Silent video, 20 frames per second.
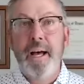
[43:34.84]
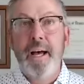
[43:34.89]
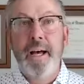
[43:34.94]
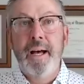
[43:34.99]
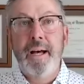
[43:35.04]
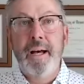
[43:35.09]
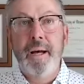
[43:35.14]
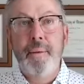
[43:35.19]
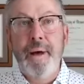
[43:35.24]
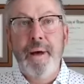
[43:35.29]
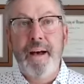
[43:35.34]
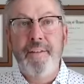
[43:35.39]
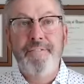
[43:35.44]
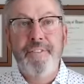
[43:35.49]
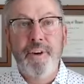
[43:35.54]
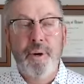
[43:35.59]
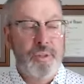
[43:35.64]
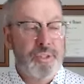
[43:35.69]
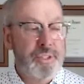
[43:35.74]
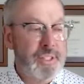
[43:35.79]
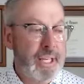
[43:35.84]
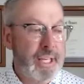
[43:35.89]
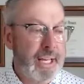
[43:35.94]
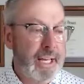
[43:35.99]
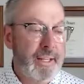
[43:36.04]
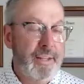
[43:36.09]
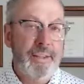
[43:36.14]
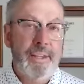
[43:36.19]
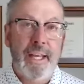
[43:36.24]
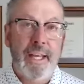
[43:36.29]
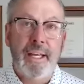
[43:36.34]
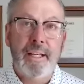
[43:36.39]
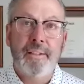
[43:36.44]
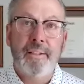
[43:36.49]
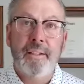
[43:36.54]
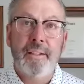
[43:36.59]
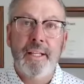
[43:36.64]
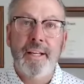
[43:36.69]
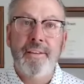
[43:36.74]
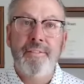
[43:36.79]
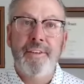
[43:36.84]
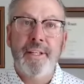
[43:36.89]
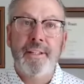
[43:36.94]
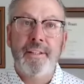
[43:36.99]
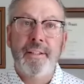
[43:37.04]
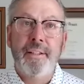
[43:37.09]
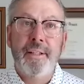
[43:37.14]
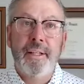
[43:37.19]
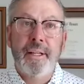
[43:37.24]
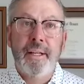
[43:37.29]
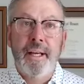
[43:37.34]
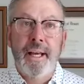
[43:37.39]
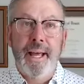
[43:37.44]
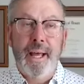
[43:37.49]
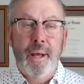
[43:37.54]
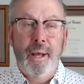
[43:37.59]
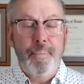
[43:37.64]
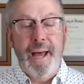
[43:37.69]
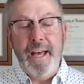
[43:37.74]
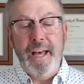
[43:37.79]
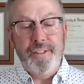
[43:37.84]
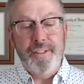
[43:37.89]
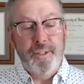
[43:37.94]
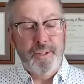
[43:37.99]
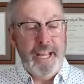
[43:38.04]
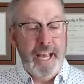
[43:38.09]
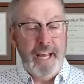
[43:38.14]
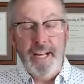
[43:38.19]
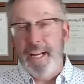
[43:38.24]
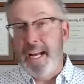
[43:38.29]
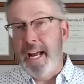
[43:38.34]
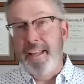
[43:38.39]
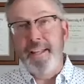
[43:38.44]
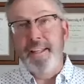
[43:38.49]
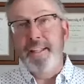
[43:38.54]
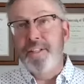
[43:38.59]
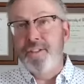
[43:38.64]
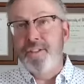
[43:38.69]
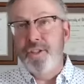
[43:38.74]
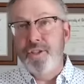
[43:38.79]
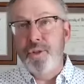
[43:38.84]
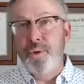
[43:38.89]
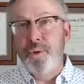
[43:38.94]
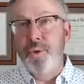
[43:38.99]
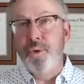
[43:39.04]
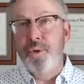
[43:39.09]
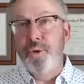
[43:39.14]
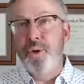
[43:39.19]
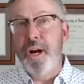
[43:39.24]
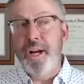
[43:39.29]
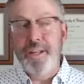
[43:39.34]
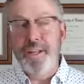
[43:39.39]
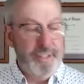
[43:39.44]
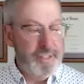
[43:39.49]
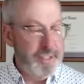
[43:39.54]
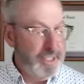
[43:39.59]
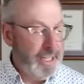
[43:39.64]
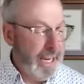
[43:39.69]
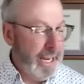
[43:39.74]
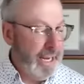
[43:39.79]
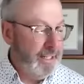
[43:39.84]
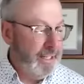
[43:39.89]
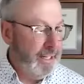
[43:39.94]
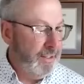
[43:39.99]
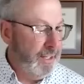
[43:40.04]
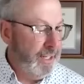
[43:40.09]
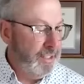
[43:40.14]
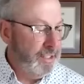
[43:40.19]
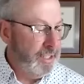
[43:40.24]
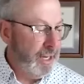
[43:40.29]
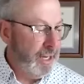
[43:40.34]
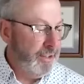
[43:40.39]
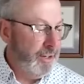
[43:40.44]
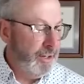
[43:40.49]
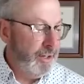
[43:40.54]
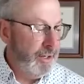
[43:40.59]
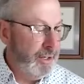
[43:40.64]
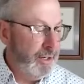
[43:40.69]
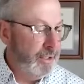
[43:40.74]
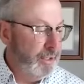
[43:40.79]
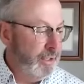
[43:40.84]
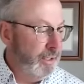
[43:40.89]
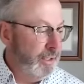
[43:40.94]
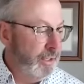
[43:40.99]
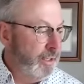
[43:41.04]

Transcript: about folks that live in El Paso County, and I think this is true across the state and in these other